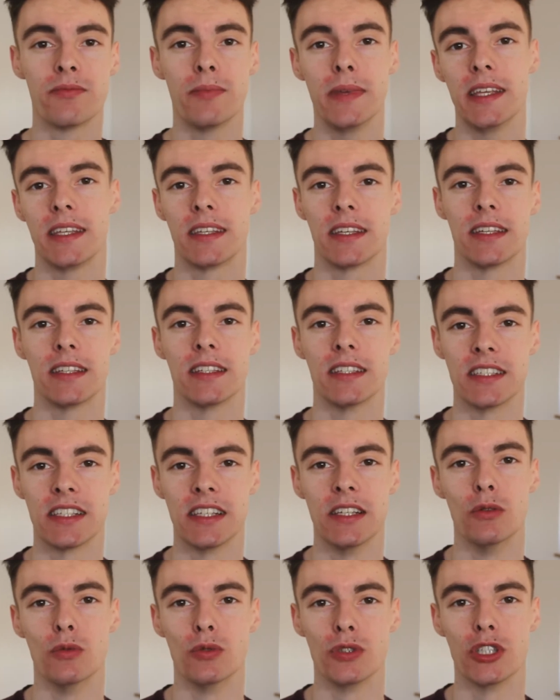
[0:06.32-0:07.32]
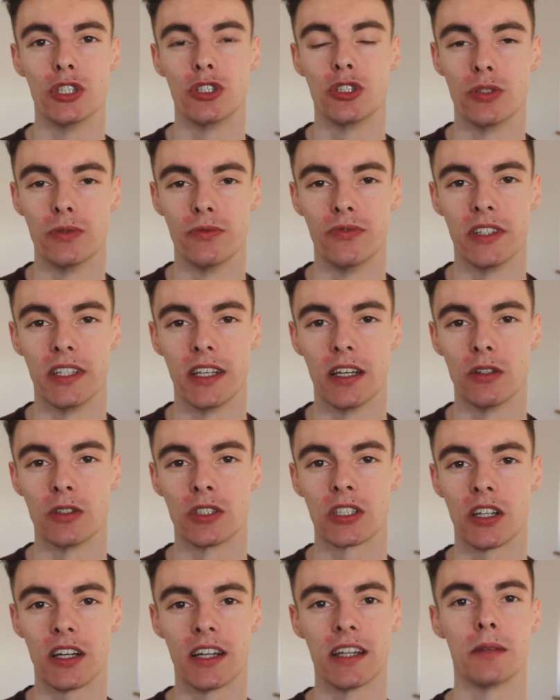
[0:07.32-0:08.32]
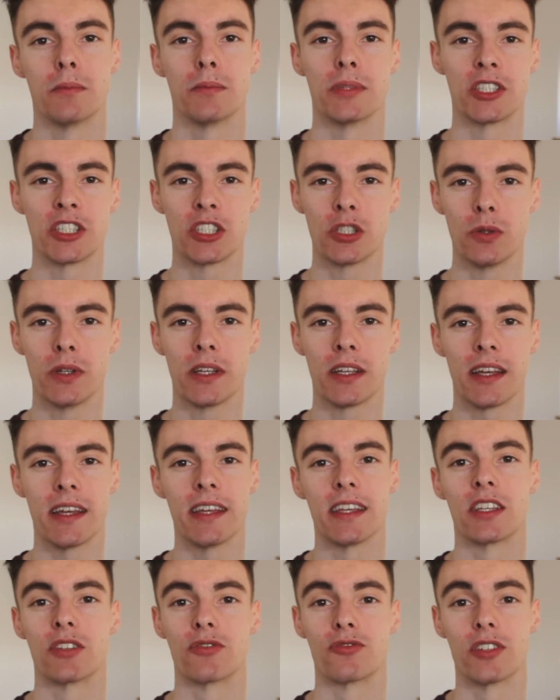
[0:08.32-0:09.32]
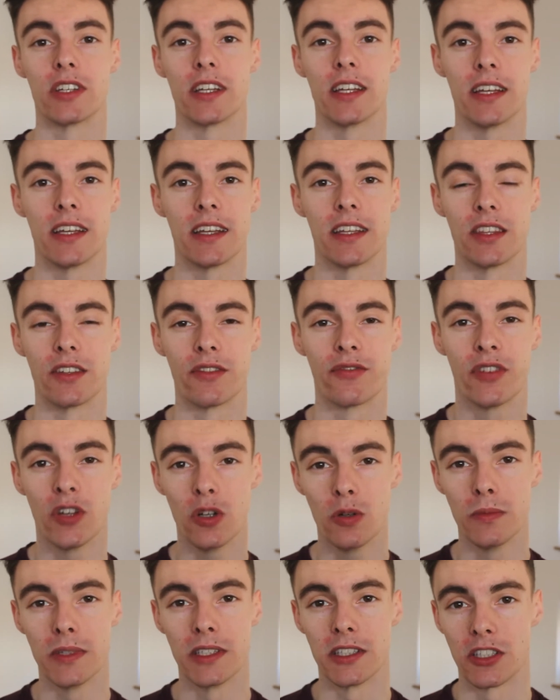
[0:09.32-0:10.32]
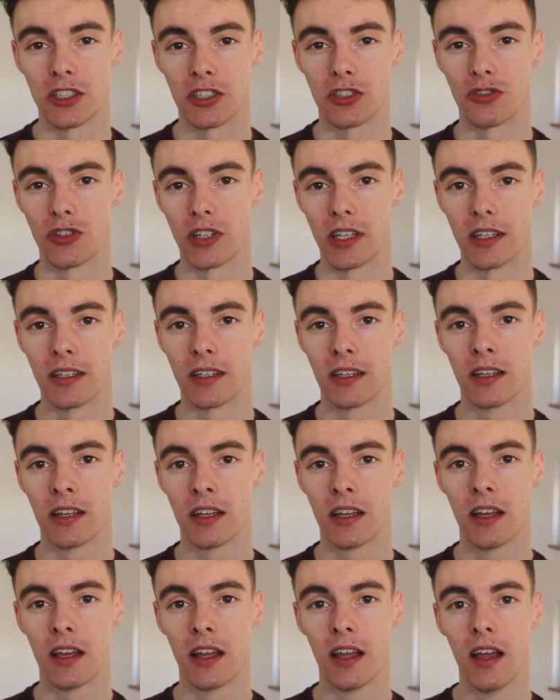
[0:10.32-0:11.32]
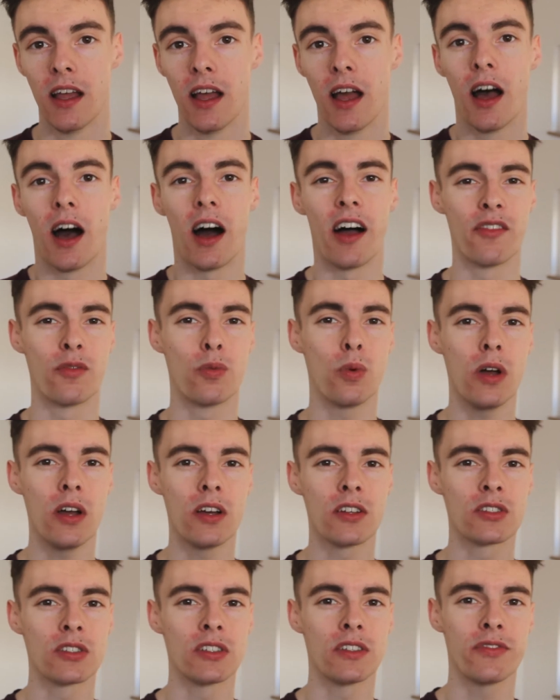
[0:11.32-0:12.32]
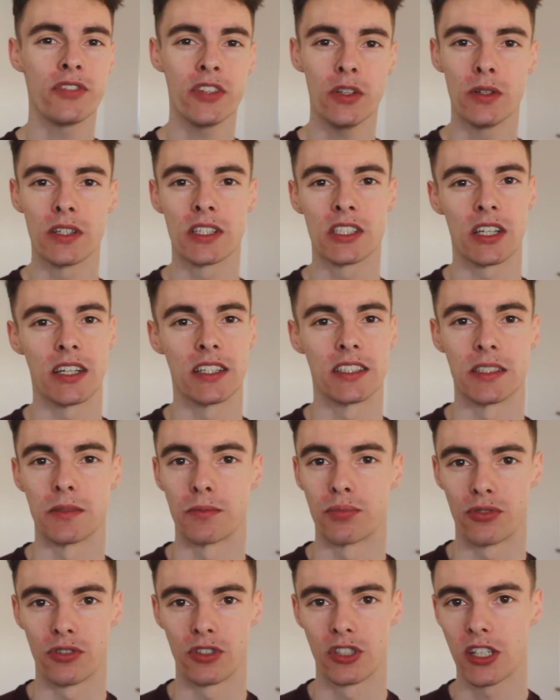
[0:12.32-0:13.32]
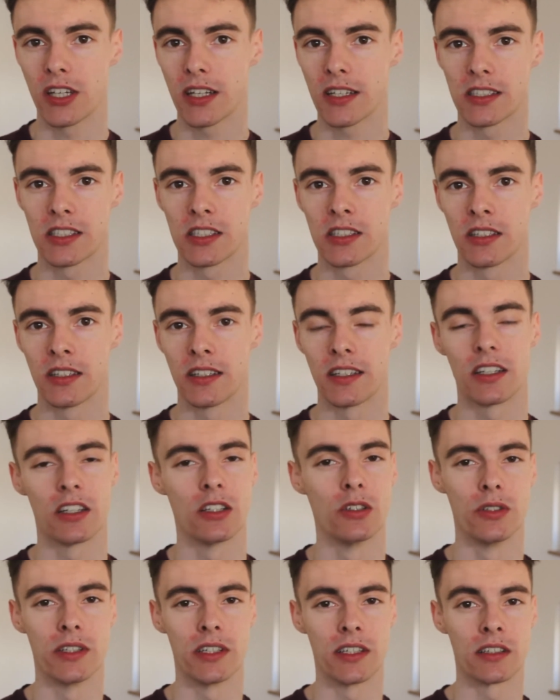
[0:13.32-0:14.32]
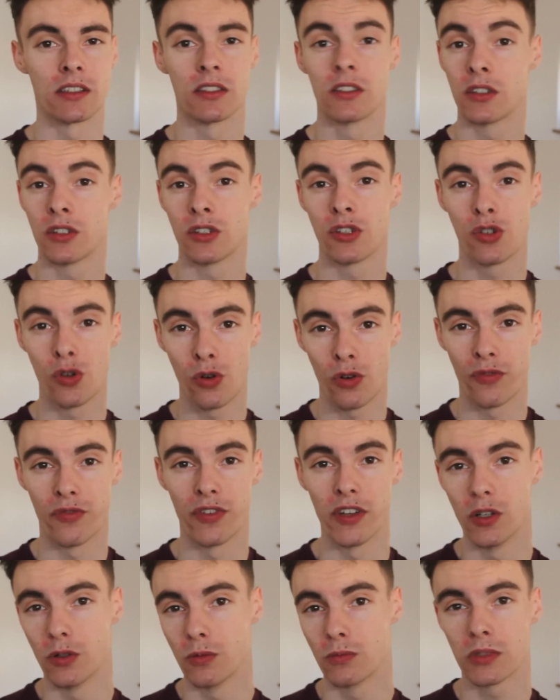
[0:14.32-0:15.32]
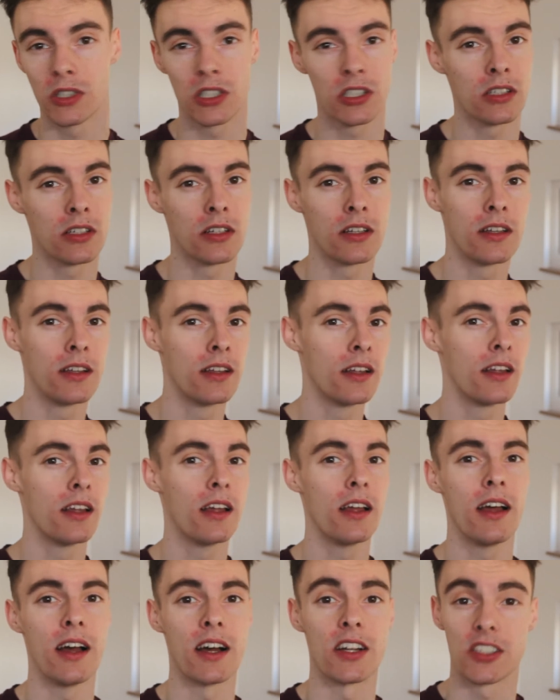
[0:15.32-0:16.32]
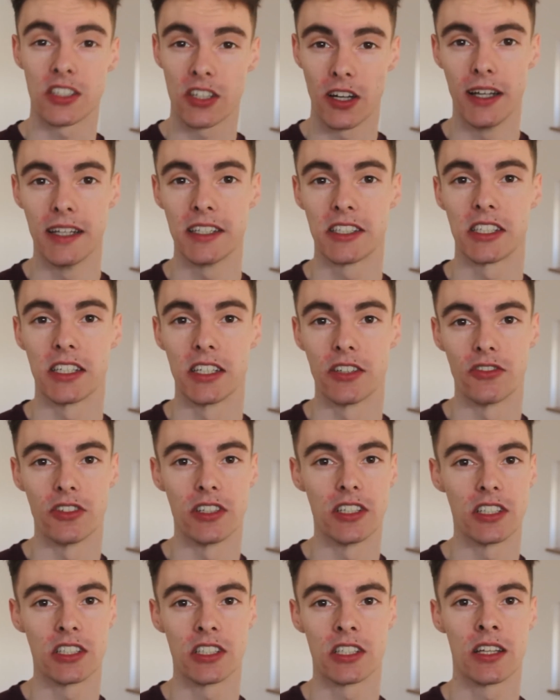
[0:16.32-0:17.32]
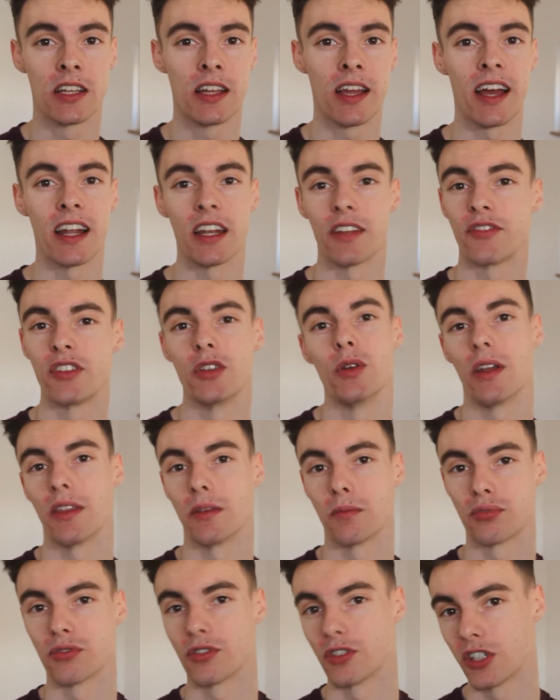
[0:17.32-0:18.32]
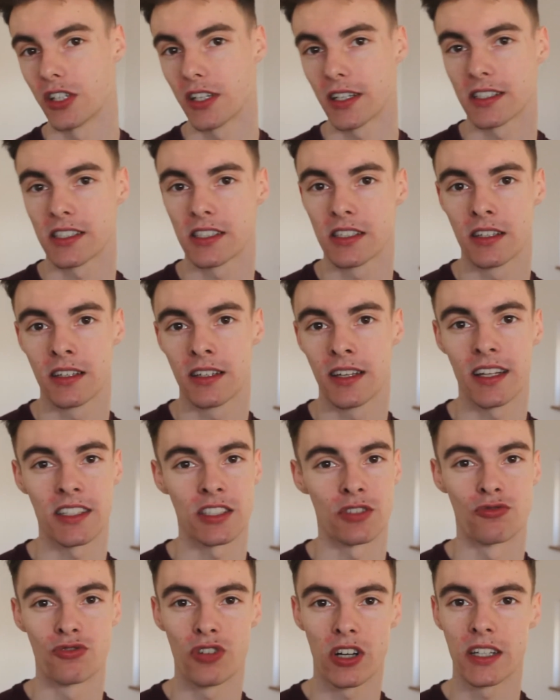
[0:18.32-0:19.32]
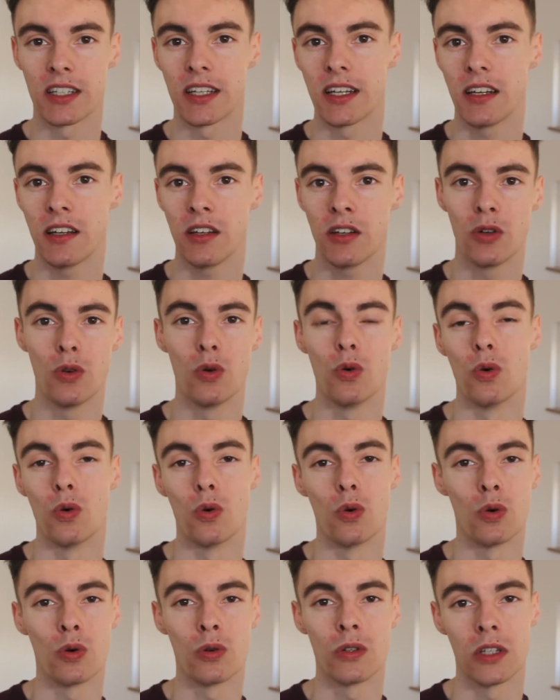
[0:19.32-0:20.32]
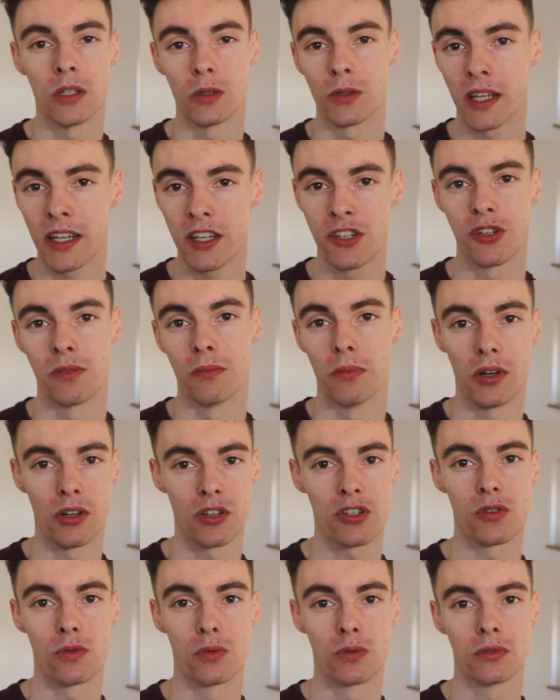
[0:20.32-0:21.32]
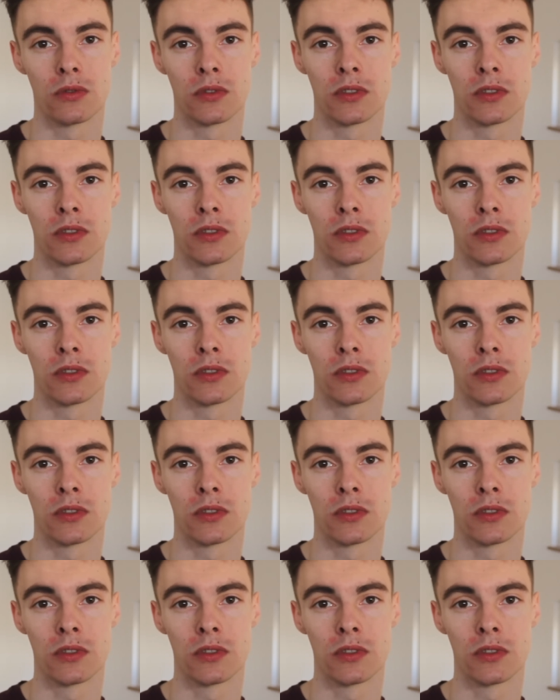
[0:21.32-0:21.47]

of making these little YouTube videos, I am pursuing a career in the film industry. I've worked on a few exciting projects, including short films, a Sky series, and a few other projects, as a runner or location marshal.